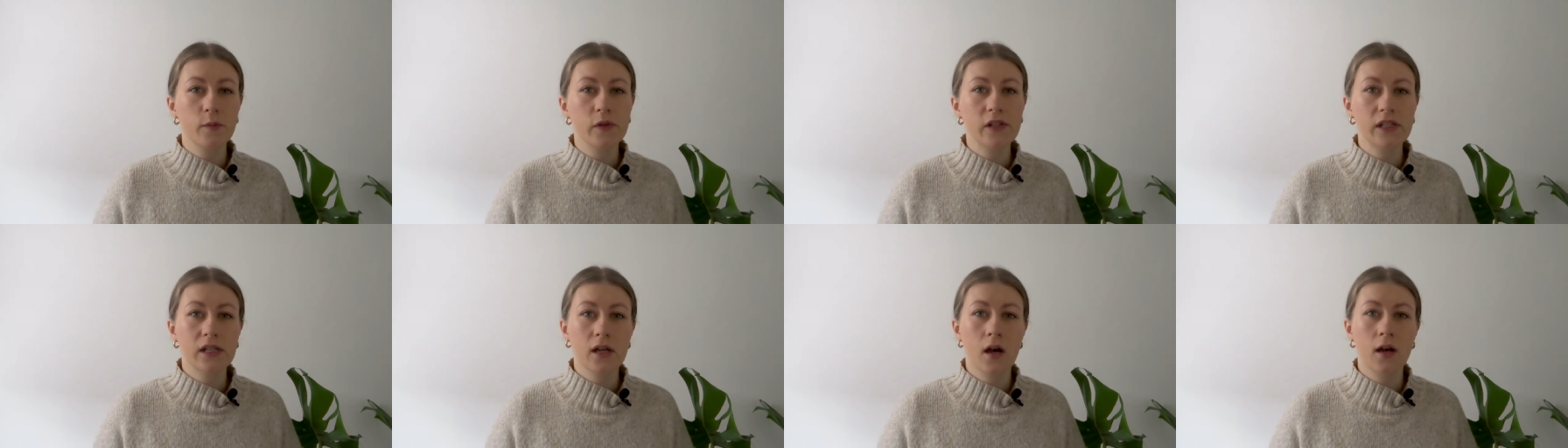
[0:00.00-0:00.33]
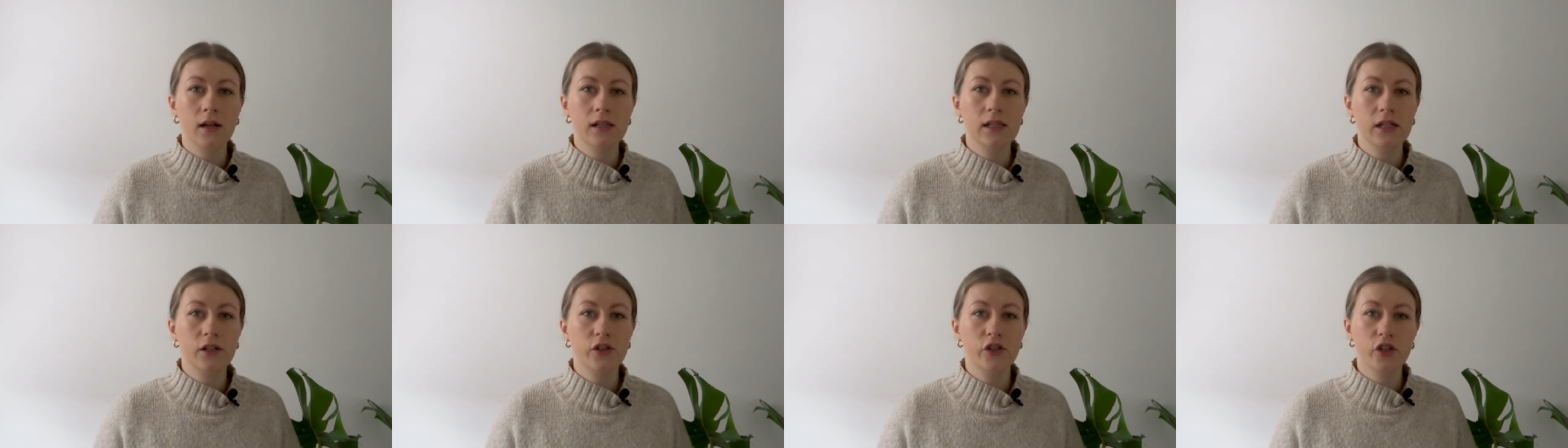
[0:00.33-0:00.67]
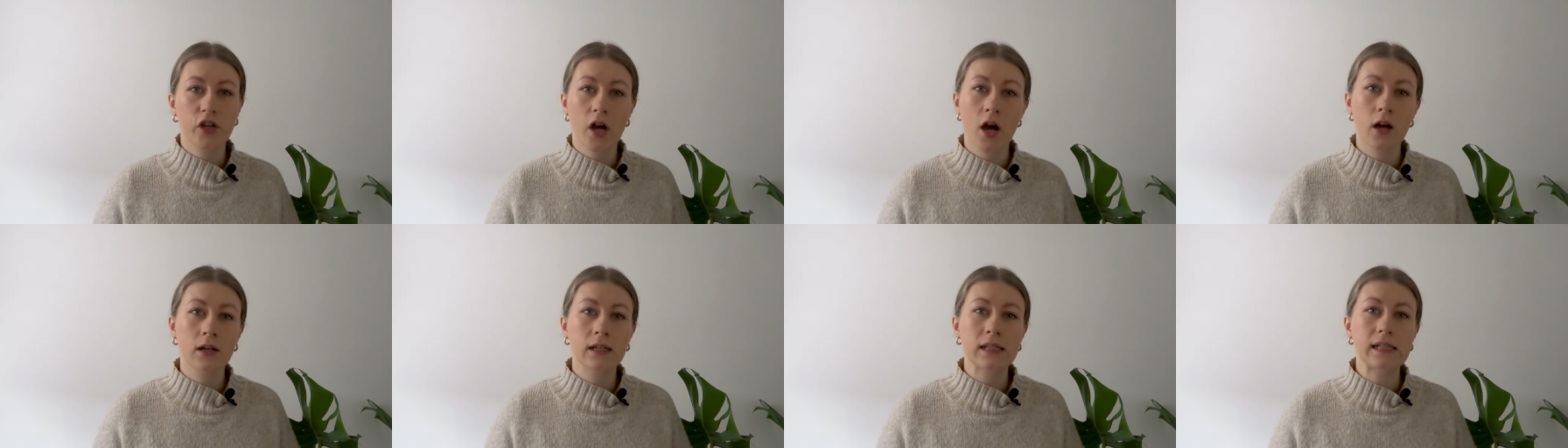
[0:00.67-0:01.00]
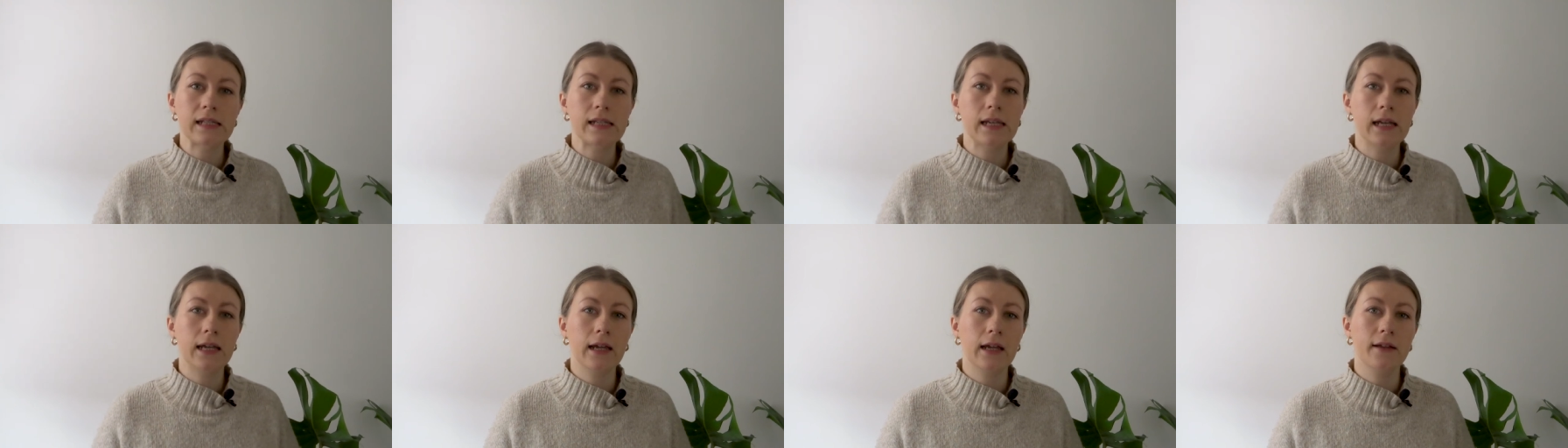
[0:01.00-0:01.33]
started
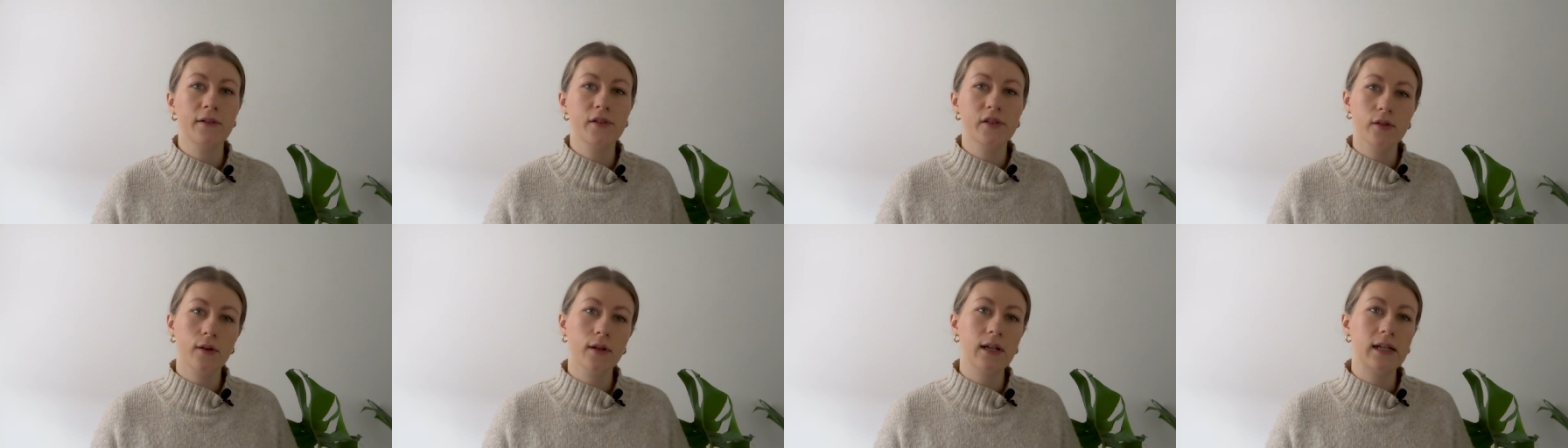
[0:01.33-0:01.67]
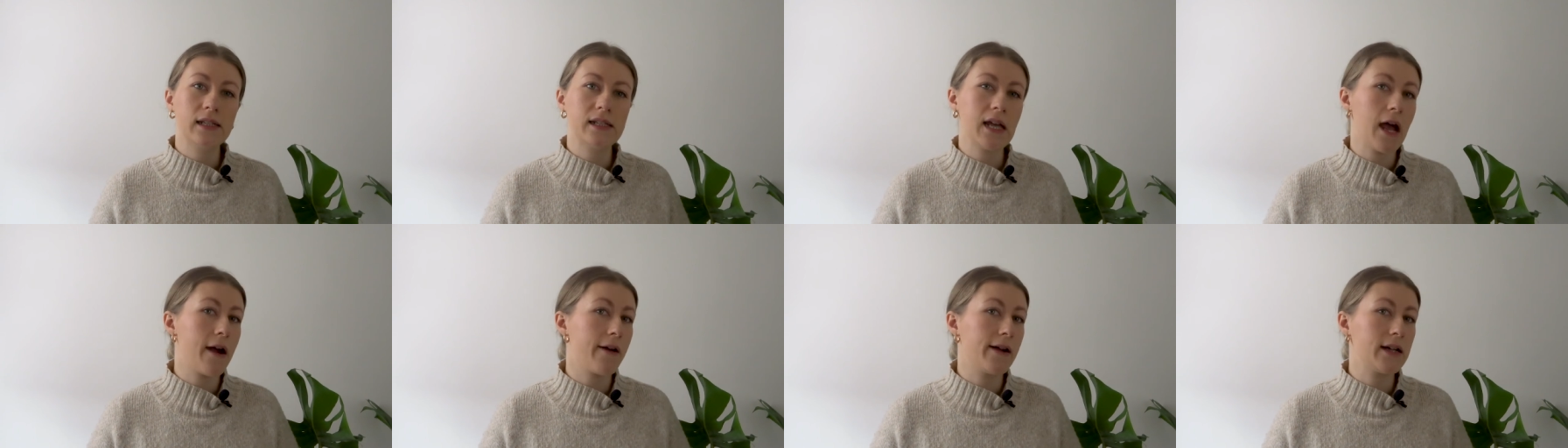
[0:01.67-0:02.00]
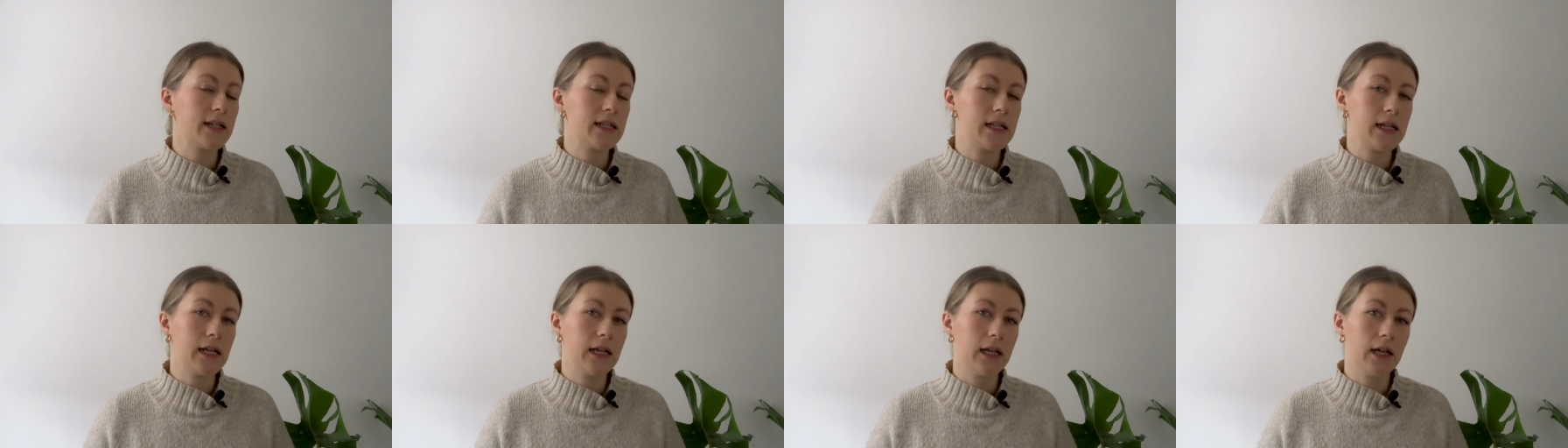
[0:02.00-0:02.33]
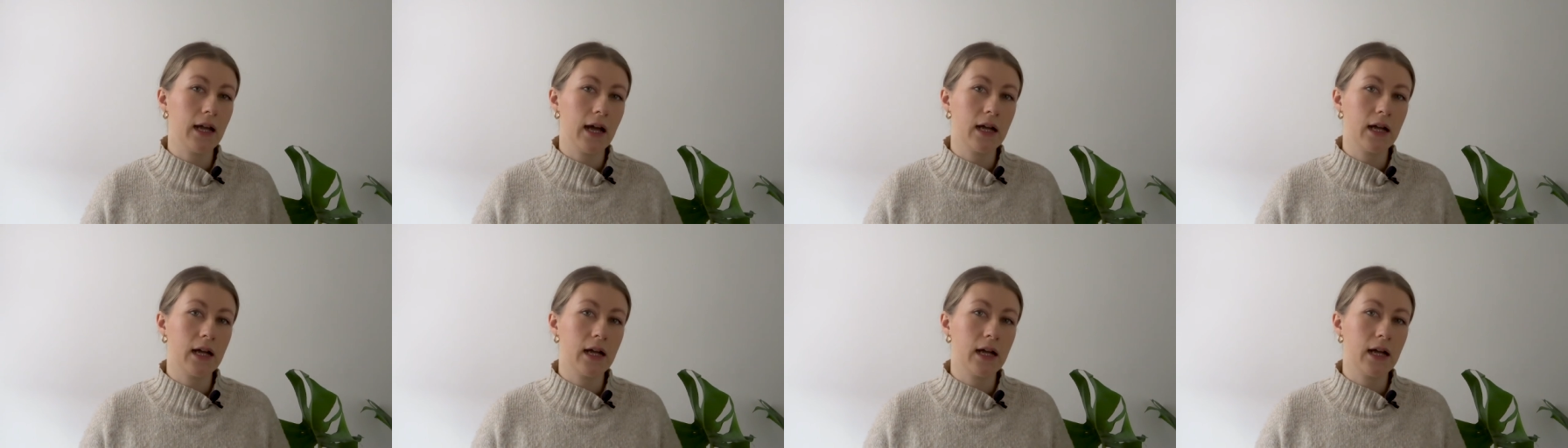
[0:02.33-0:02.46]
chanting in solidarity,